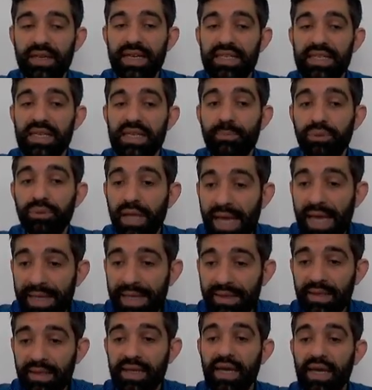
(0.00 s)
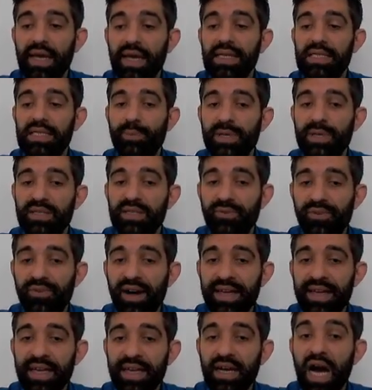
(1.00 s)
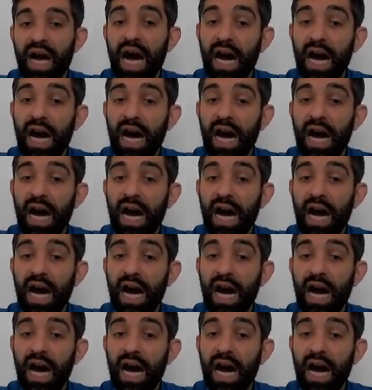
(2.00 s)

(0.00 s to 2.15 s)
It's a plan specifying